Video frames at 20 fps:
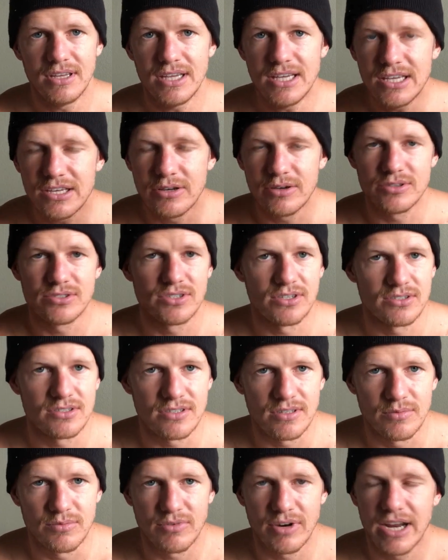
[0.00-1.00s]

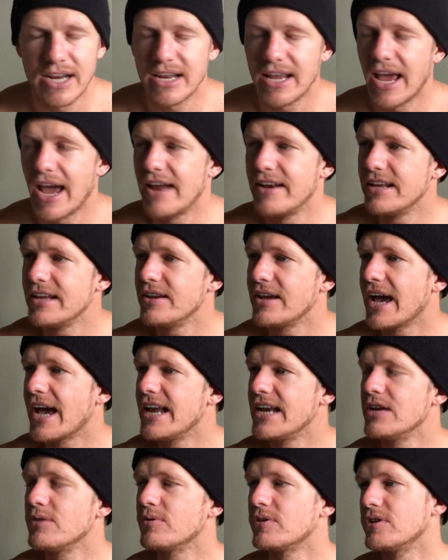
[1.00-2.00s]
ecosystem, right? Any
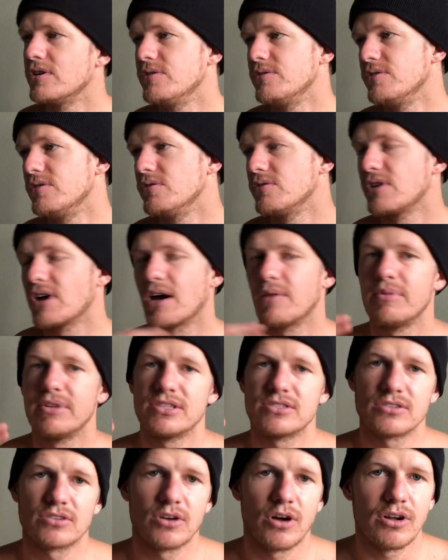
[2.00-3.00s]
anyone who you come
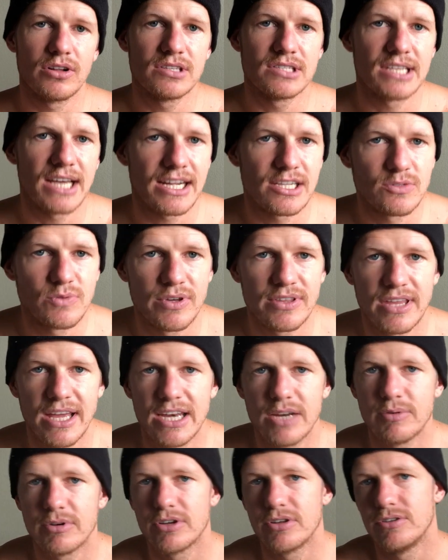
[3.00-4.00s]
into contact with,
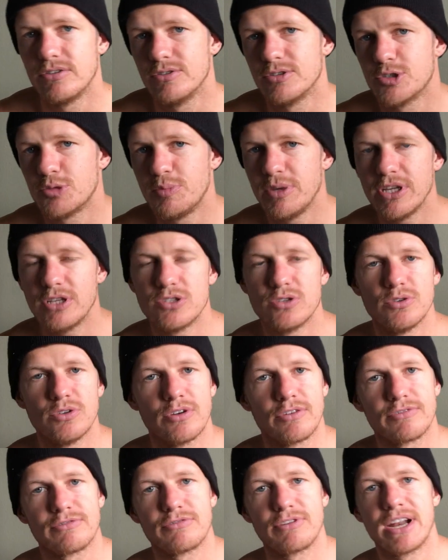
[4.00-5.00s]
anyone who you speak to,
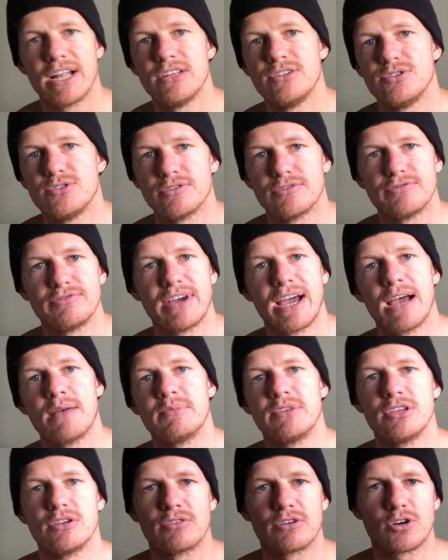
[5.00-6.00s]
your friends, your
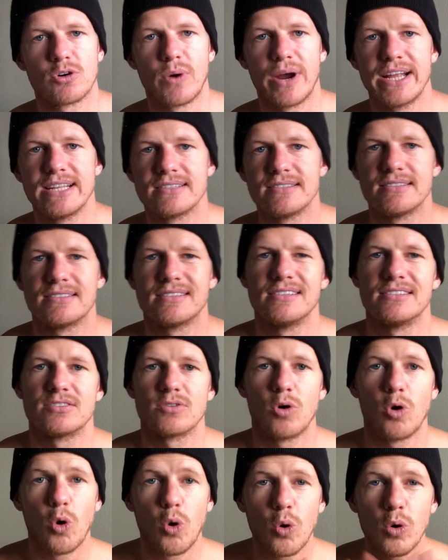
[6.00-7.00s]
family, your
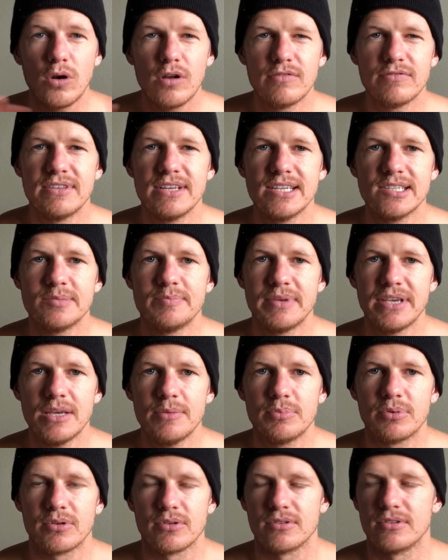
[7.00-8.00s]
acquaintances, all of these
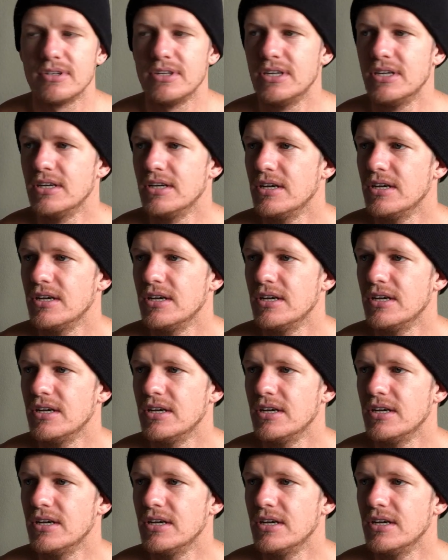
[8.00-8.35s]
people